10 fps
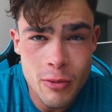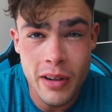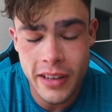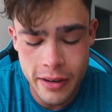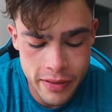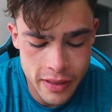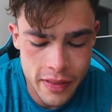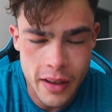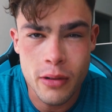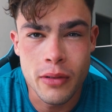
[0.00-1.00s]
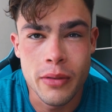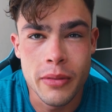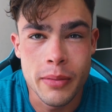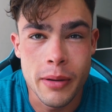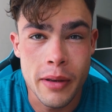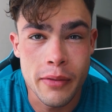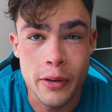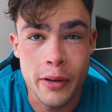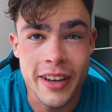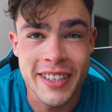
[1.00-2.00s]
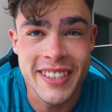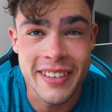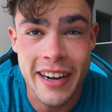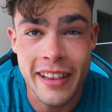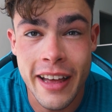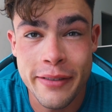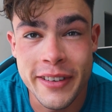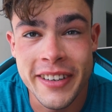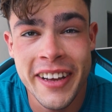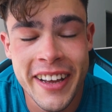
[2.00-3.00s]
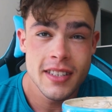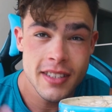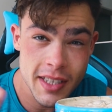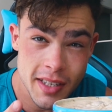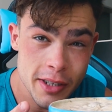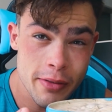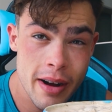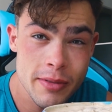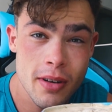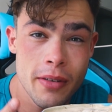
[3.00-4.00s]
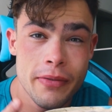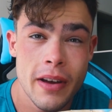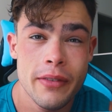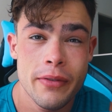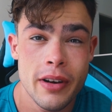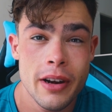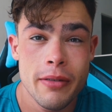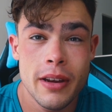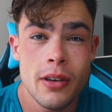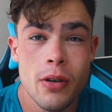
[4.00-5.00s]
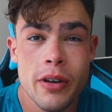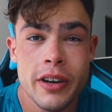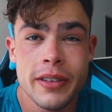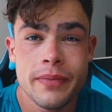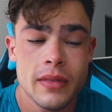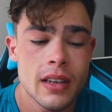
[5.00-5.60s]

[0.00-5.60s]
Well, not that cool for me, but maybe for you guys to get a laugh in. 600 grams of fat-free Greek yogurt.